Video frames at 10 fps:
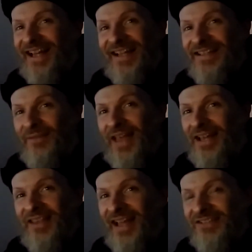I love
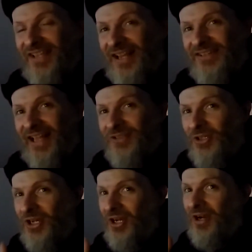that that sex line.
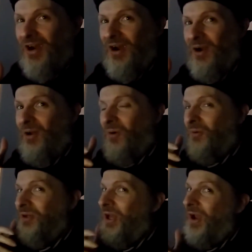
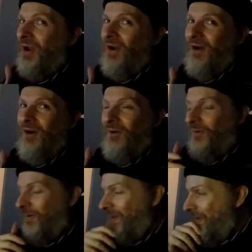No, no.